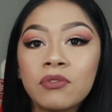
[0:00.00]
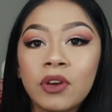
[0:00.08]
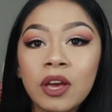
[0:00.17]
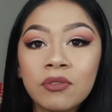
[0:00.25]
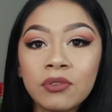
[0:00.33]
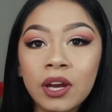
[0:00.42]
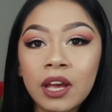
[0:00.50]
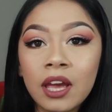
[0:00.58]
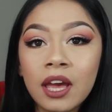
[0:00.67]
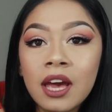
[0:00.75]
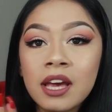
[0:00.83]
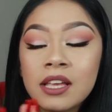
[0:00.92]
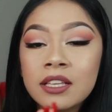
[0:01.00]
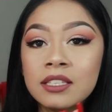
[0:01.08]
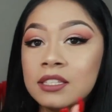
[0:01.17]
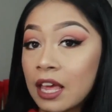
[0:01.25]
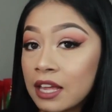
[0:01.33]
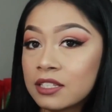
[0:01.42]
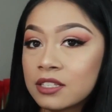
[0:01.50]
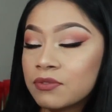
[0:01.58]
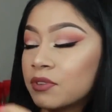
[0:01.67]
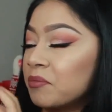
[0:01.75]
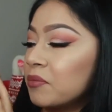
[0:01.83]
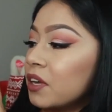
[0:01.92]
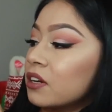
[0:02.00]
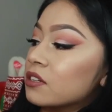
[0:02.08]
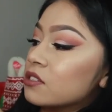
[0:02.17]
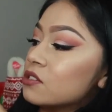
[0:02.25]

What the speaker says: favorite scents from there,